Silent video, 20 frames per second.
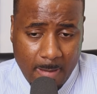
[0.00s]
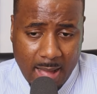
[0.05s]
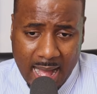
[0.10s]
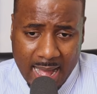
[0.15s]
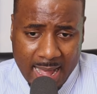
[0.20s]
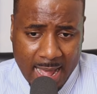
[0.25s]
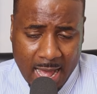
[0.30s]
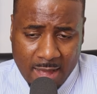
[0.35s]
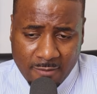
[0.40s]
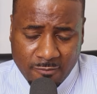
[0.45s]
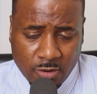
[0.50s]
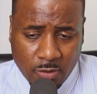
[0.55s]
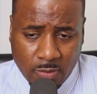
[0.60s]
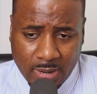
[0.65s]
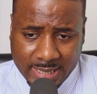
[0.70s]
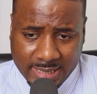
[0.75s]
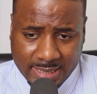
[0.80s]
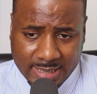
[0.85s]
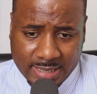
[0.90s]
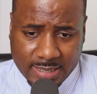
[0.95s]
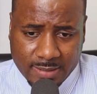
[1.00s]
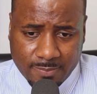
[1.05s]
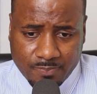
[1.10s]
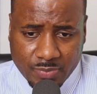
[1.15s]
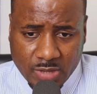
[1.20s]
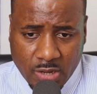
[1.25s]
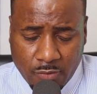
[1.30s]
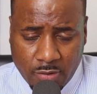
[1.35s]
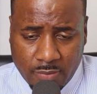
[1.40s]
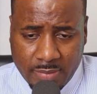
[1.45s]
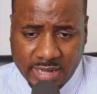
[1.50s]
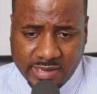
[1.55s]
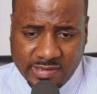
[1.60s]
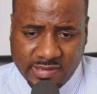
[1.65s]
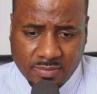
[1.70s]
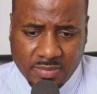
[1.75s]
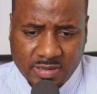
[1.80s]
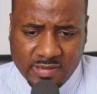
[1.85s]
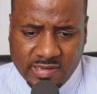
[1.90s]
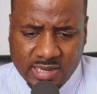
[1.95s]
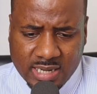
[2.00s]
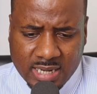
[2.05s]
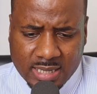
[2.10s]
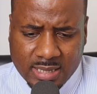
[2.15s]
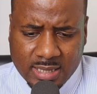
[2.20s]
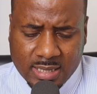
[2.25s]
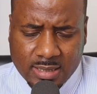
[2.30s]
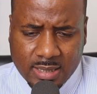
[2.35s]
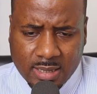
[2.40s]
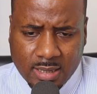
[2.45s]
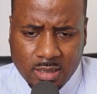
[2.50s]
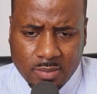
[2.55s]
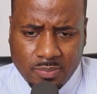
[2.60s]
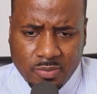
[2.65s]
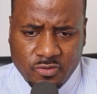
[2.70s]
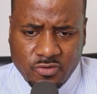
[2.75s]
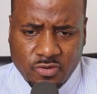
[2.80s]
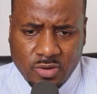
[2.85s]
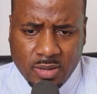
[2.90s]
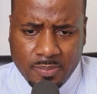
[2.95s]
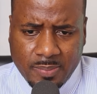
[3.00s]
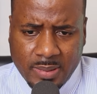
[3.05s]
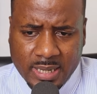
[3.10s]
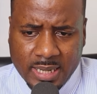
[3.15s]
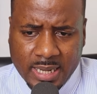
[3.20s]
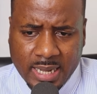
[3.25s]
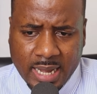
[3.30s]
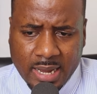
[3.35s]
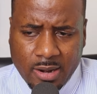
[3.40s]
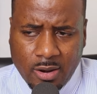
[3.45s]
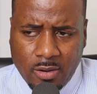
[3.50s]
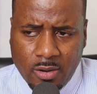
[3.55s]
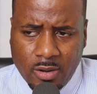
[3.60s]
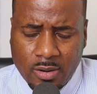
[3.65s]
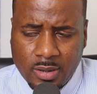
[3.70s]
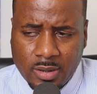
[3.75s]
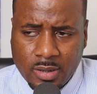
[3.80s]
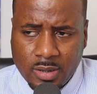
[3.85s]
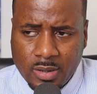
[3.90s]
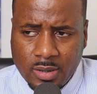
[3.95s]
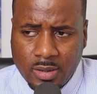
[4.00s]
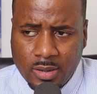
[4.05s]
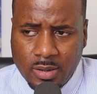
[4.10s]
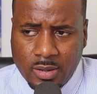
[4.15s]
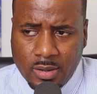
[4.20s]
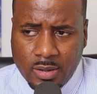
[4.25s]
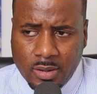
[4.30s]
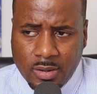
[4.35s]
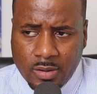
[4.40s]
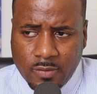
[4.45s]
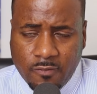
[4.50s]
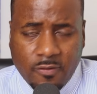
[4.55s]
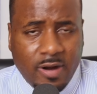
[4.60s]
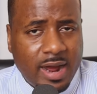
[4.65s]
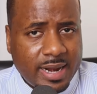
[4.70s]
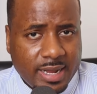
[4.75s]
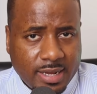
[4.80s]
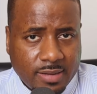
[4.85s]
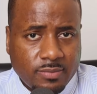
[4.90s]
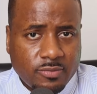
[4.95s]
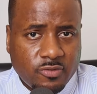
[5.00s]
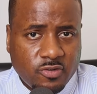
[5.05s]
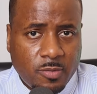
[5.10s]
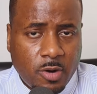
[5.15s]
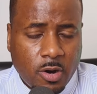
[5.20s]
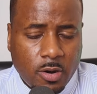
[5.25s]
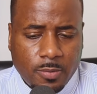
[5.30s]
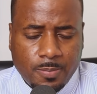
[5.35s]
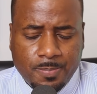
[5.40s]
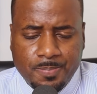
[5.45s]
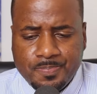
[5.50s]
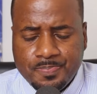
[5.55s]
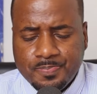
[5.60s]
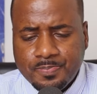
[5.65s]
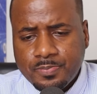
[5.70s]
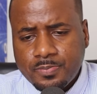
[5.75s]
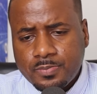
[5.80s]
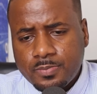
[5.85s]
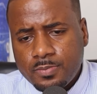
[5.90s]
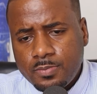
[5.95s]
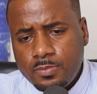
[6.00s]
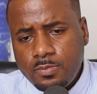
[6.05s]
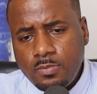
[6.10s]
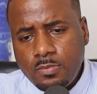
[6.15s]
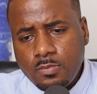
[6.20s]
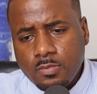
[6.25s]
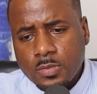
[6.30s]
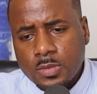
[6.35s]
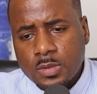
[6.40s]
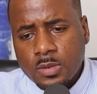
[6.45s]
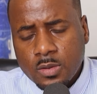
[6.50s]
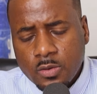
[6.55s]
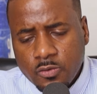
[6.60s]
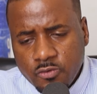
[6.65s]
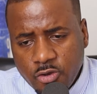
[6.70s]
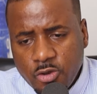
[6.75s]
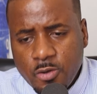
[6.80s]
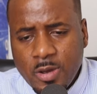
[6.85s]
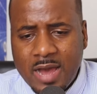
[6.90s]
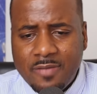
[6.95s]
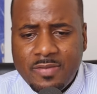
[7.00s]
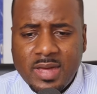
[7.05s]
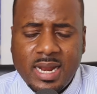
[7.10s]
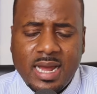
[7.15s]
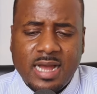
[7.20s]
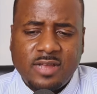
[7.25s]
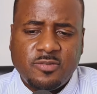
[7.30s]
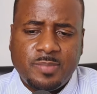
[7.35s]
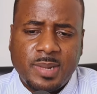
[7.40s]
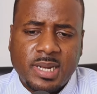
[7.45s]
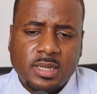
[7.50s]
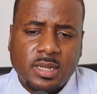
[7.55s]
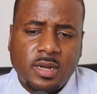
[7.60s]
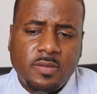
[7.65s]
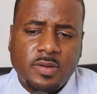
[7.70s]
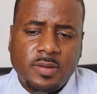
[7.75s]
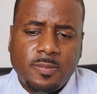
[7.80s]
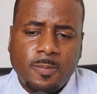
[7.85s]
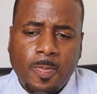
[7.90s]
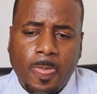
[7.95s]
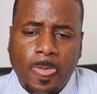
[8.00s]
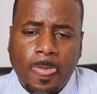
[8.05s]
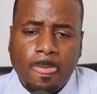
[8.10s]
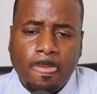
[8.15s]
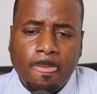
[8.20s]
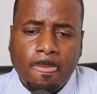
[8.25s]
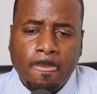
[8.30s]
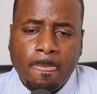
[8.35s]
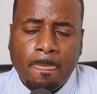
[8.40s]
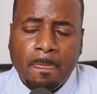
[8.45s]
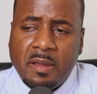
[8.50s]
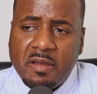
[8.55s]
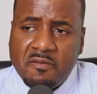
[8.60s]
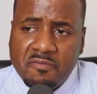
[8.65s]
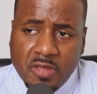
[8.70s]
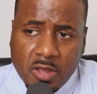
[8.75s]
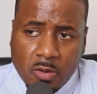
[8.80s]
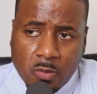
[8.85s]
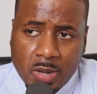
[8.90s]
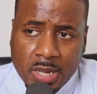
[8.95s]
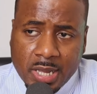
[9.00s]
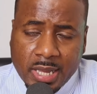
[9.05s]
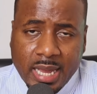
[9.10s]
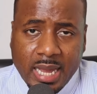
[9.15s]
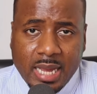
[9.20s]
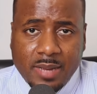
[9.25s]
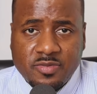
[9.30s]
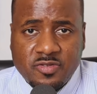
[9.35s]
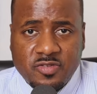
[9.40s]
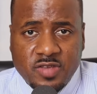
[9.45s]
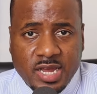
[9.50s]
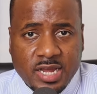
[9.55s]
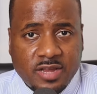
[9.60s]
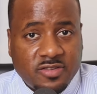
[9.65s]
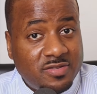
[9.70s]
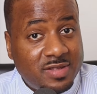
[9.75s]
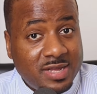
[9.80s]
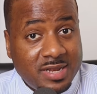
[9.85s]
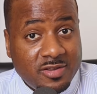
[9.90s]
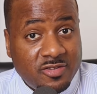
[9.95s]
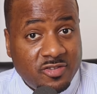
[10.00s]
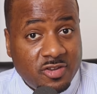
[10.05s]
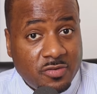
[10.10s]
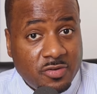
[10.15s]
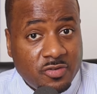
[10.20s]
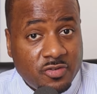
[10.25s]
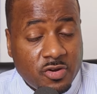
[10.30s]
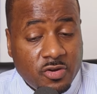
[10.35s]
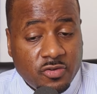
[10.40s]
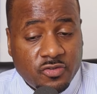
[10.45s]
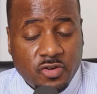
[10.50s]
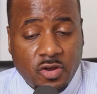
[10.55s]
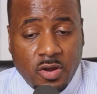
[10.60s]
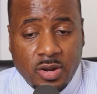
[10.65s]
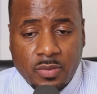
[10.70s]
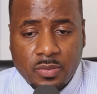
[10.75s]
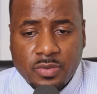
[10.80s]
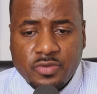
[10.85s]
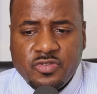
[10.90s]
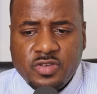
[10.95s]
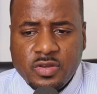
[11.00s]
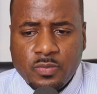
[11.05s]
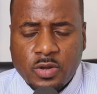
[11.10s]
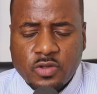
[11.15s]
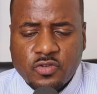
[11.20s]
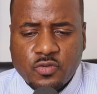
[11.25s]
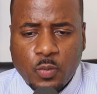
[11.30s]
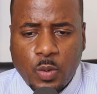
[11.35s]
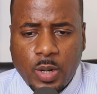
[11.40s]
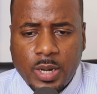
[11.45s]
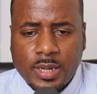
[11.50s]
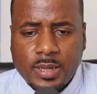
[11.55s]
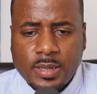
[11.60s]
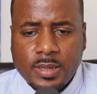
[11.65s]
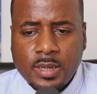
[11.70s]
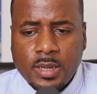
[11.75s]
I have no idea. It remains to be seen. I think the Clippers are going to play again on Friday, tomorrow. So you have that aspect of it. If they win Game 6, then the series goes on and we'll see what's what.